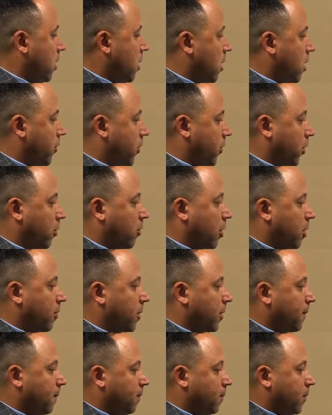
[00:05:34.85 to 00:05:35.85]
The
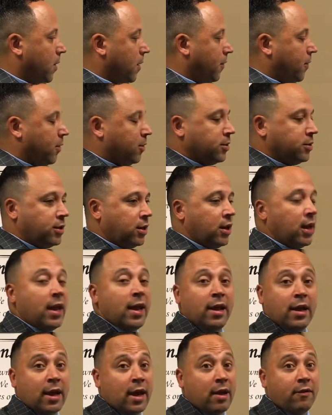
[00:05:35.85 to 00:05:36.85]
agreement, if it was
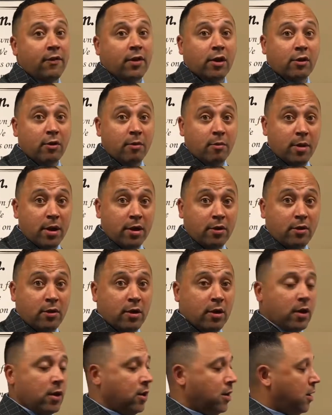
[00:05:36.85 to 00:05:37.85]
any kind of incremental,
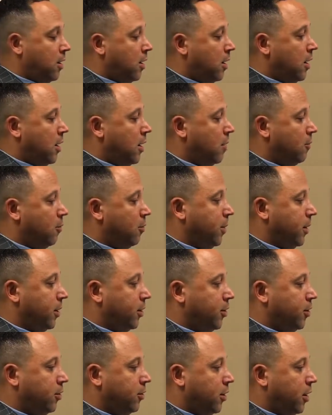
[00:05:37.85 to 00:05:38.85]
will be a
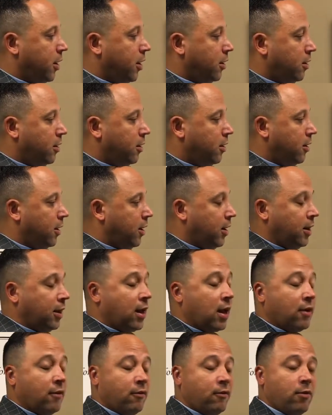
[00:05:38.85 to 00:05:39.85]
2-year. Any
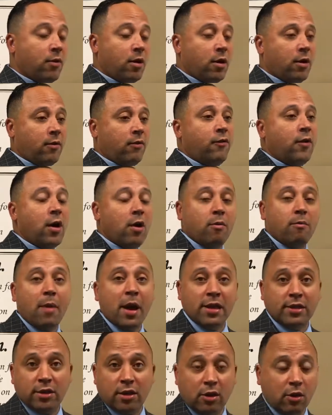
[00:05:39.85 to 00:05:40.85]
kind of phone,
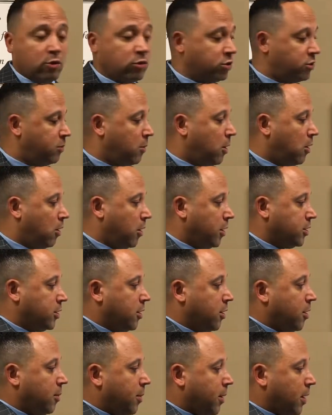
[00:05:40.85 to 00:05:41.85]
basic or smart, is
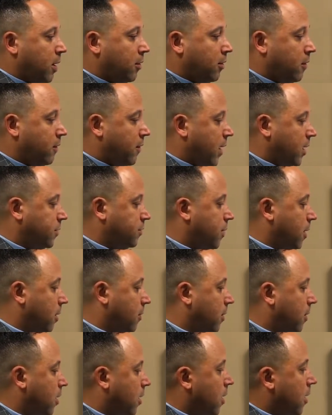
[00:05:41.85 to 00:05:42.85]
going to be on device
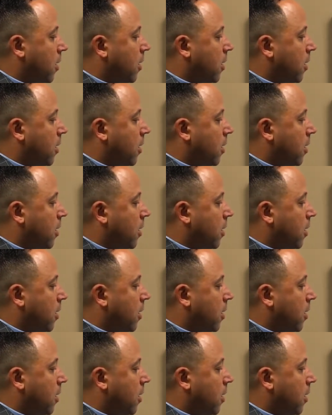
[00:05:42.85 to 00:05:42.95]
payment.